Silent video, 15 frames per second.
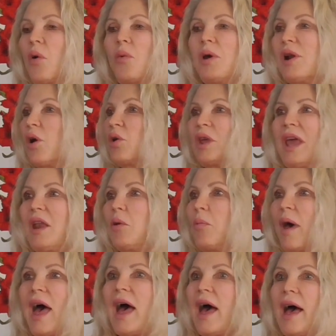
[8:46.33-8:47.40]
we don't get it
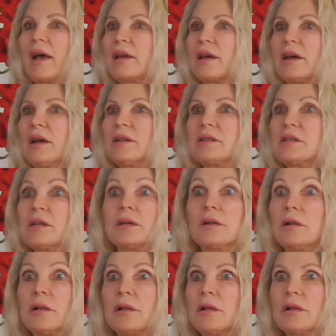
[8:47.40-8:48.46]
back
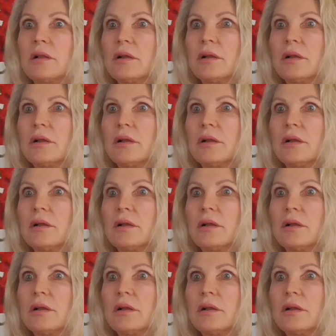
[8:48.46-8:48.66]
until